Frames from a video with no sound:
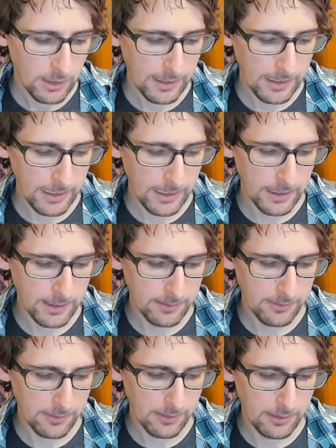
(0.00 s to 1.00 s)
and
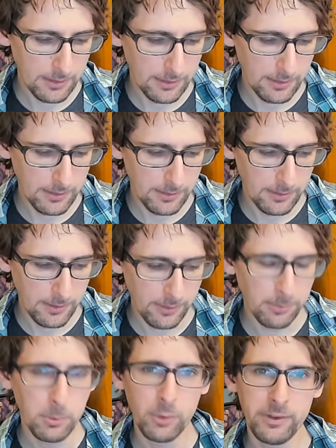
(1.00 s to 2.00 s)
this
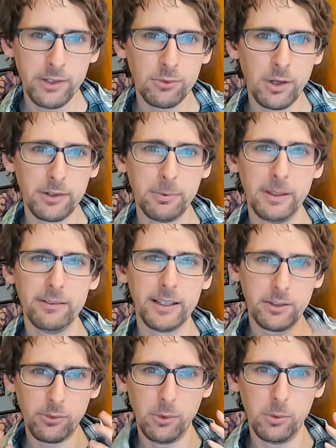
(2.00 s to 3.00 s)
movie strikes me like
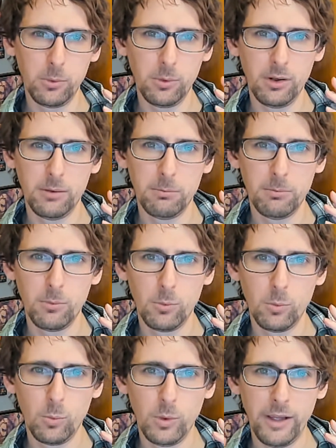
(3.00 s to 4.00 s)
so.
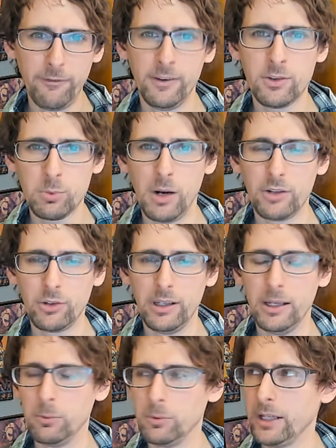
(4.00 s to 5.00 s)
When I finished watching
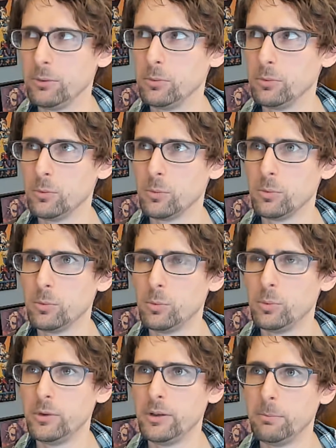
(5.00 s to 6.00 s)
it,
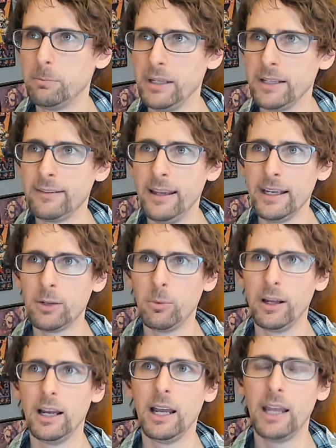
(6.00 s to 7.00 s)
the big
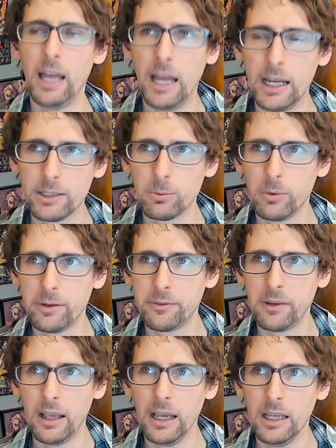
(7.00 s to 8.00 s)
takeaway I had was
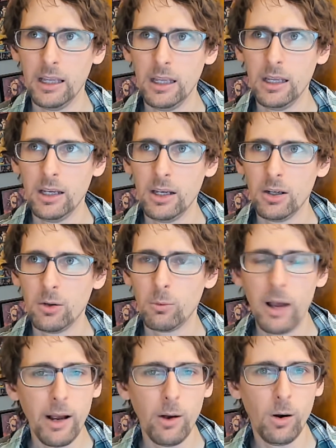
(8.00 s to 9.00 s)
that
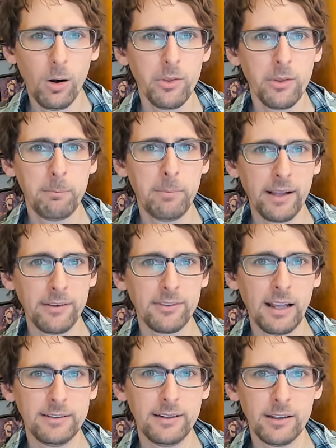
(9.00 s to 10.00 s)
wow, all the best
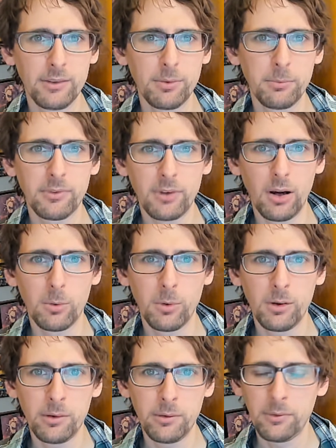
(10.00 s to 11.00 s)
ideas from Star
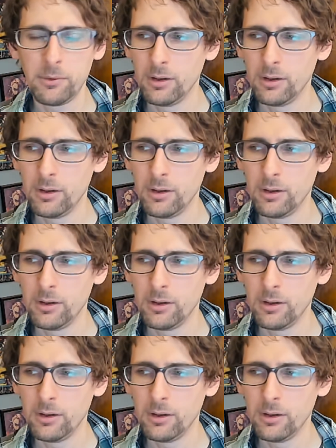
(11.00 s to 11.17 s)
Wars